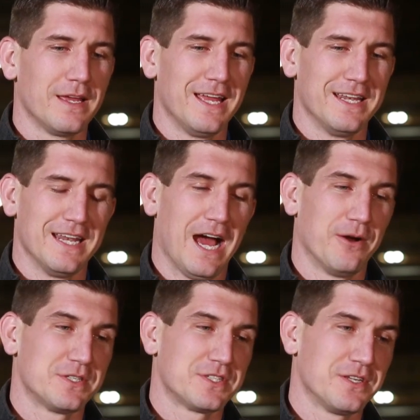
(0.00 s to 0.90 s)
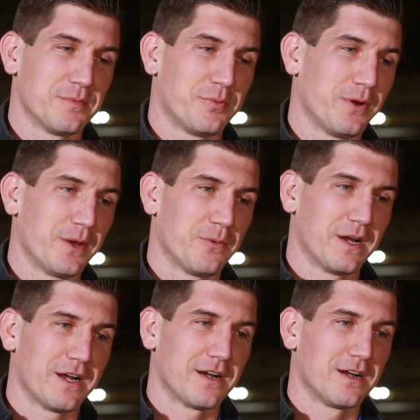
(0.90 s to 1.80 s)
now it's to the point
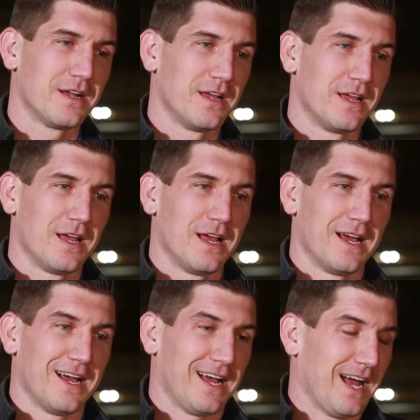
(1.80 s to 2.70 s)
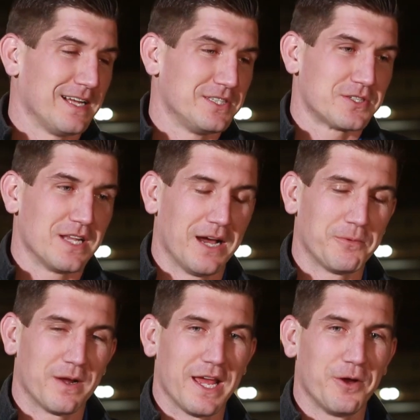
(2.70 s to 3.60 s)
where I
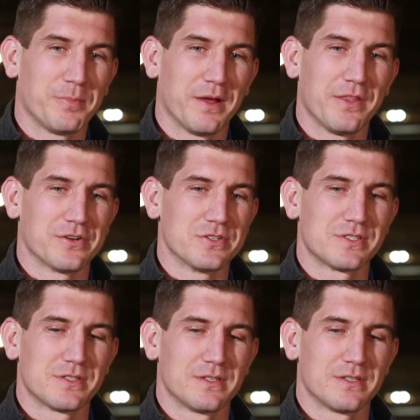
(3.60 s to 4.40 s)
want to help others,